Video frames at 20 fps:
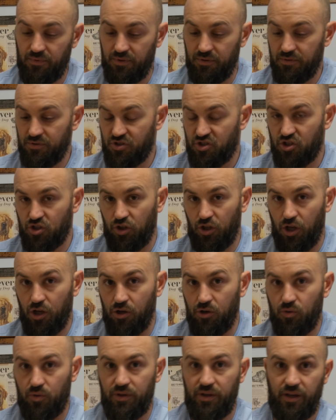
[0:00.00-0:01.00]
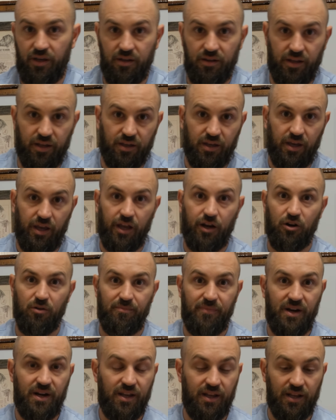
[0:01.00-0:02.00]
slow at like an
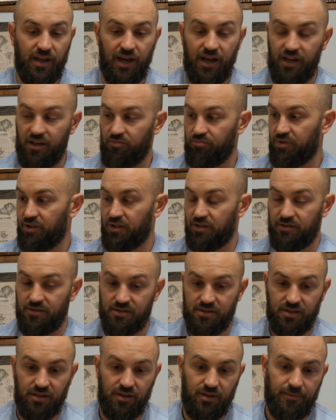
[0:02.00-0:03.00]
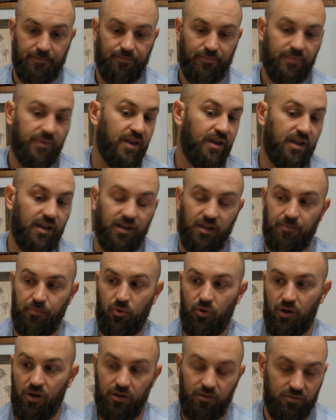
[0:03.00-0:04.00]
intermediate height, because at any
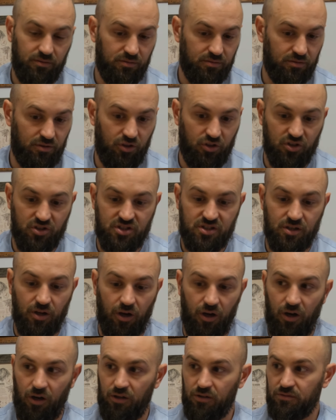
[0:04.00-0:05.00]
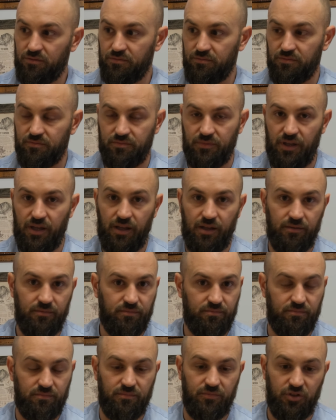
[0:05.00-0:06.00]
point you could stall and
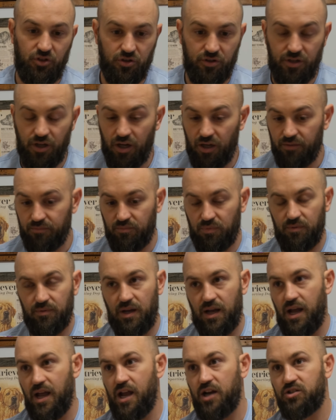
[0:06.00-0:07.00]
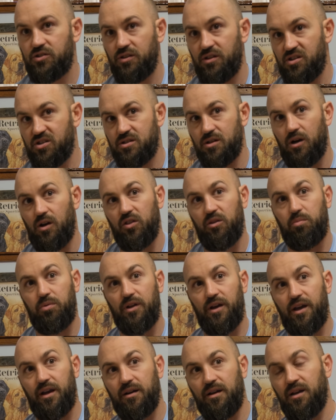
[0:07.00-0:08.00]
you're done. I actually stalled the
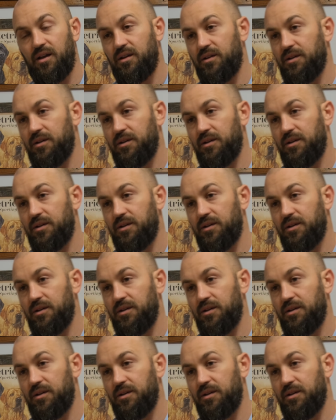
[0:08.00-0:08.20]
plane.